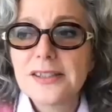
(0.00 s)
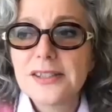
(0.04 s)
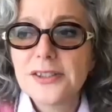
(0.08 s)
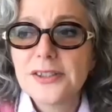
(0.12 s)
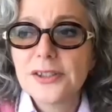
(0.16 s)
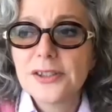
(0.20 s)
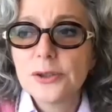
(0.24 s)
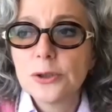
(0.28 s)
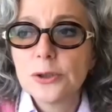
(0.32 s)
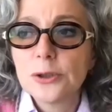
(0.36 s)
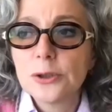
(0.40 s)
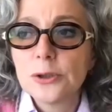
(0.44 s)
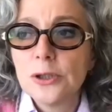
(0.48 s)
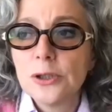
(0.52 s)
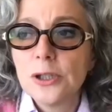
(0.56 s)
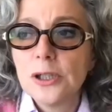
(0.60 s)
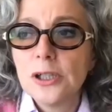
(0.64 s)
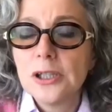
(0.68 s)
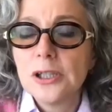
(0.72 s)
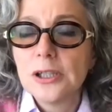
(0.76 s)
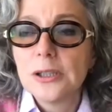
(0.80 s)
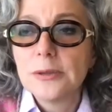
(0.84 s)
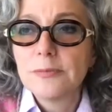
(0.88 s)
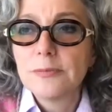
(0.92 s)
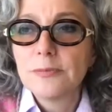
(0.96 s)
so
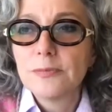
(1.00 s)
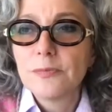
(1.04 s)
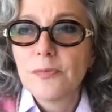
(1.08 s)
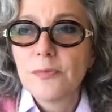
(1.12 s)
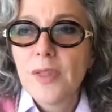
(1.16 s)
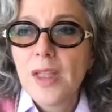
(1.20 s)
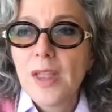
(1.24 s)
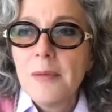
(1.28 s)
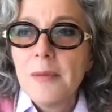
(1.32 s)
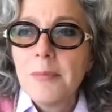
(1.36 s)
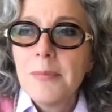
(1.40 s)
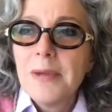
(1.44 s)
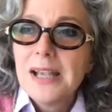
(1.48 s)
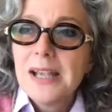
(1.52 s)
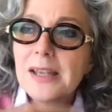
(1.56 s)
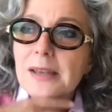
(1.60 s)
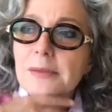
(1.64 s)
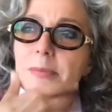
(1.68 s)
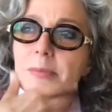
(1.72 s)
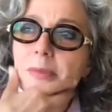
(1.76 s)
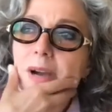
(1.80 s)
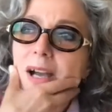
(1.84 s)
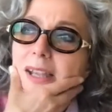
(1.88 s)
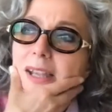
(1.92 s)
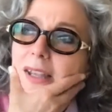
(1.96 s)
um, my
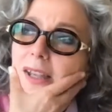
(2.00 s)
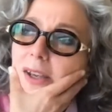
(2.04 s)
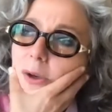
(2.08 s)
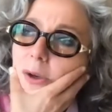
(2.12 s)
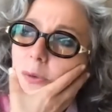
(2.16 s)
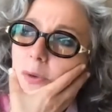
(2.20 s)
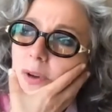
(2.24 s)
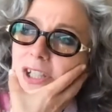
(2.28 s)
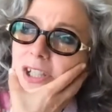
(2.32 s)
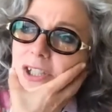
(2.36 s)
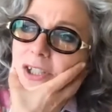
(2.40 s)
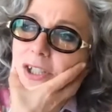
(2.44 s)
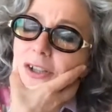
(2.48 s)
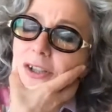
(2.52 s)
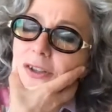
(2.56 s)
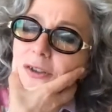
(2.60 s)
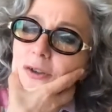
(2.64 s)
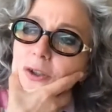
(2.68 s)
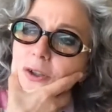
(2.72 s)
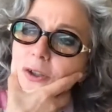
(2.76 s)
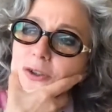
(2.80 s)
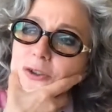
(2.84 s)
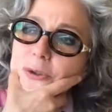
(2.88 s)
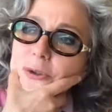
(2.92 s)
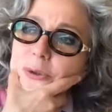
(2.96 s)
my question
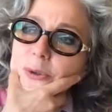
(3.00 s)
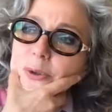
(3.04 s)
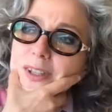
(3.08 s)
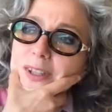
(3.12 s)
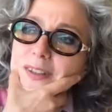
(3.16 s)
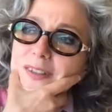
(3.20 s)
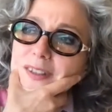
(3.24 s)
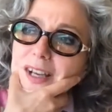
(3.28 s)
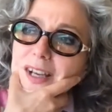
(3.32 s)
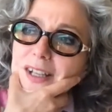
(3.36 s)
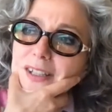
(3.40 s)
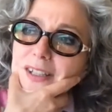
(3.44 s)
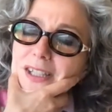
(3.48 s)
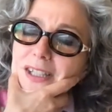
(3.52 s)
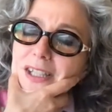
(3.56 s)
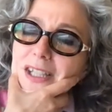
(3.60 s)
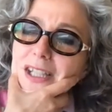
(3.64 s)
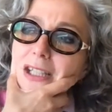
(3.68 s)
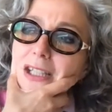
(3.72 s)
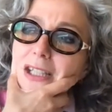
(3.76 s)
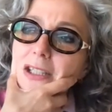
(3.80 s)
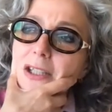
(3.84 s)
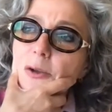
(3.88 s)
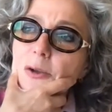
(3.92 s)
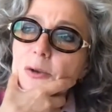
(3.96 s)
also is that
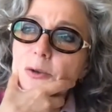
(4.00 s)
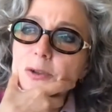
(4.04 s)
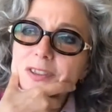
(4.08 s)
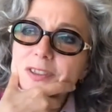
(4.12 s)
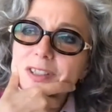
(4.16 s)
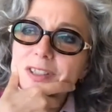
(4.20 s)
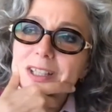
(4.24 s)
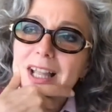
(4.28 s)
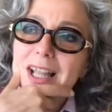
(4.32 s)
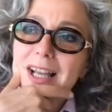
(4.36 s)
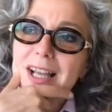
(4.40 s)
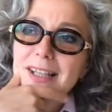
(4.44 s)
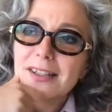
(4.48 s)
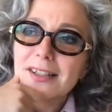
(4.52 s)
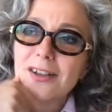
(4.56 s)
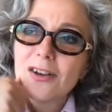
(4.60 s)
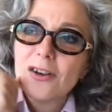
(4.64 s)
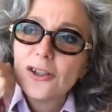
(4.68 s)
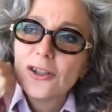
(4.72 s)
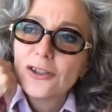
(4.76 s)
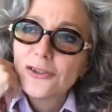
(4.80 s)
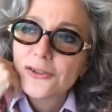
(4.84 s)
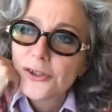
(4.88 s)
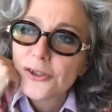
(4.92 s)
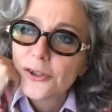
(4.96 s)
it looks like
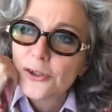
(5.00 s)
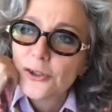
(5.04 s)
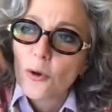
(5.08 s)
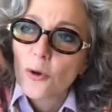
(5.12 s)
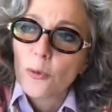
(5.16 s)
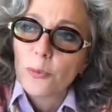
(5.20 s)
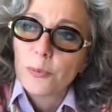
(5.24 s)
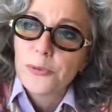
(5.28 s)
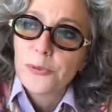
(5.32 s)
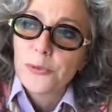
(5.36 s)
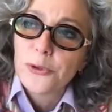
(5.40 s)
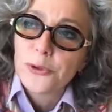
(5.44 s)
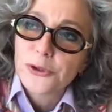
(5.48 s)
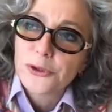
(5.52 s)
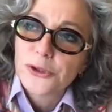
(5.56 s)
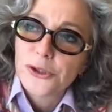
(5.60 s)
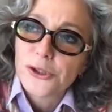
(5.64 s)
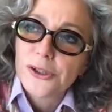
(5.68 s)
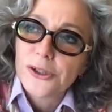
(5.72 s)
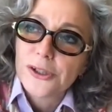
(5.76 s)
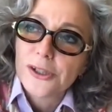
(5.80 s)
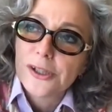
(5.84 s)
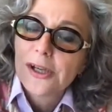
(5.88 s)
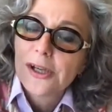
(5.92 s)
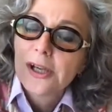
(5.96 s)
all the
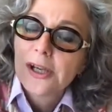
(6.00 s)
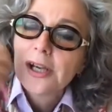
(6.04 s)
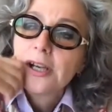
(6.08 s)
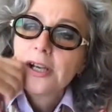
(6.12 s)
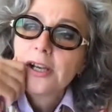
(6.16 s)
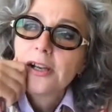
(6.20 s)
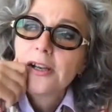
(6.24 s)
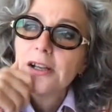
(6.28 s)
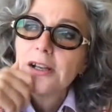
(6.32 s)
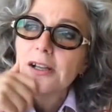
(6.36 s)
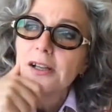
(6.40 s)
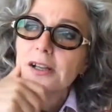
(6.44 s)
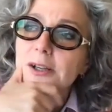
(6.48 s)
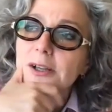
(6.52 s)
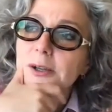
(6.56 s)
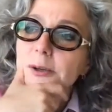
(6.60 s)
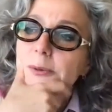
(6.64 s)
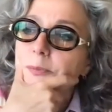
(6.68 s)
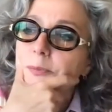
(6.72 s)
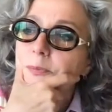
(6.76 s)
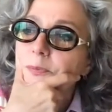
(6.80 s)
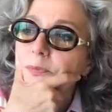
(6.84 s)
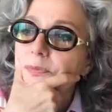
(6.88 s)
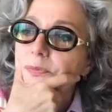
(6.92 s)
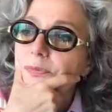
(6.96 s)
computer
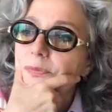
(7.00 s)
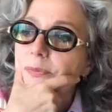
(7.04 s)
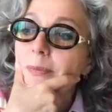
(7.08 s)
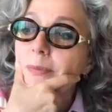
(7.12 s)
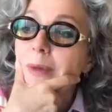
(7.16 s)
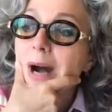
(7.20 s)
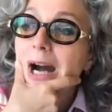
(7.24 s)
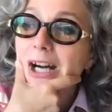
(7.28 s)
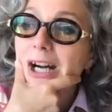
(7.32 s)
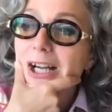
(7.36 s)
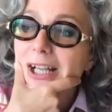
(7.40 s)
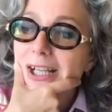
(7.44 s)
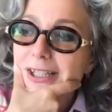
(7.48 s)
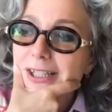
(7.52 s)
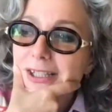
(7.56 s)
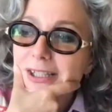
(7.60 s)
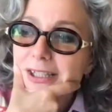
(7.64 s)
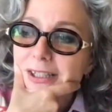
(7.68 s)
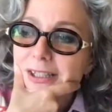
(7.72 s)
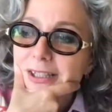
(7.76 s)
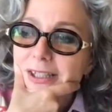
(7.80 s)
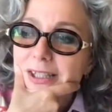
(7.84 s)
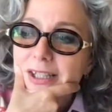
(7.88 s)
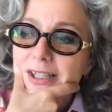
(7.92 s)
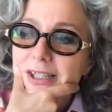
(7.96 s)
um, mind
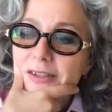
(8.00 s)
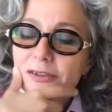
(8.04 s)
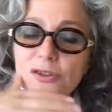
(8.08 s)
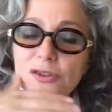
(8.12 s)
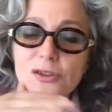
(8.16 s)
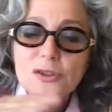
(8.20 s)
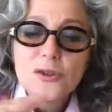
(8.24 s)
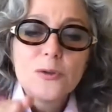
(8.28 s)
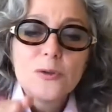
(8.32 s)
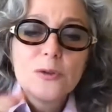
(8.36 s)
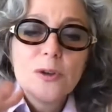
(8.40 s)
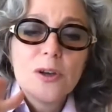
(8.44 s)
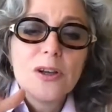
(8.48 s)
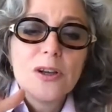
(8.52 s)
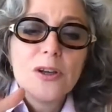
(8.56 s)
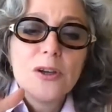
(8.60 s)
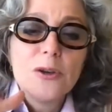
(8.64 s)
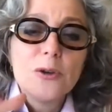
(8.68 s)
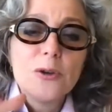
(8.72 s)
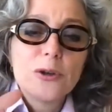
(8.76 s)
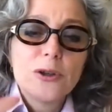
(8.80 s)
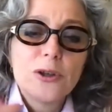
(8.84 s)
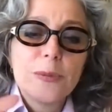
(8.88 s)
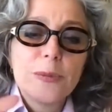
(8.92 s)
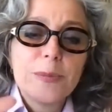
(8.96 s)
so
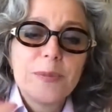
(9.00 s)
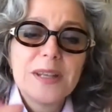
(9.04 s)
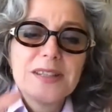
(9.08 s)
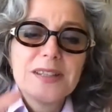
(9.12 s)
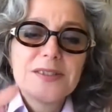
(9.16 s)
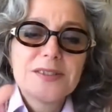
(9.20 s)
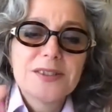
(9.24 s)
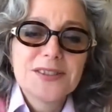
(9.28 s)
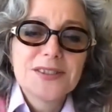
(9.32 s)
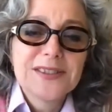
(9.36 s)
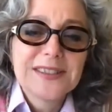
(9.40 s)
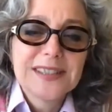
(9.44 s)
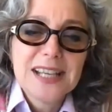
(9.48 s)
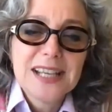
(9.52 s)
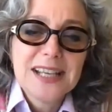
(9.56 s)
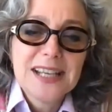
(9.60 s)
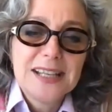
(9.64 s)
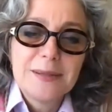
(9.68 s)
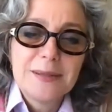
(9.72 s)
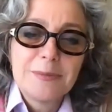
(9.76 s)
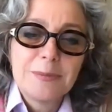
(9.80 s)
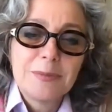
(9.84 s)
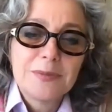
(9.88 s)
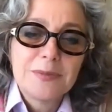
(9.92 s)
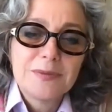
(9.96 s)
look a bit the
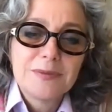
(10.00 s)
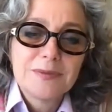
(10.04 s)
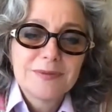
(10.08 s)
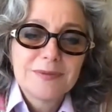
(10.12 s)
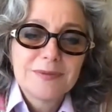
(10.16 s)
same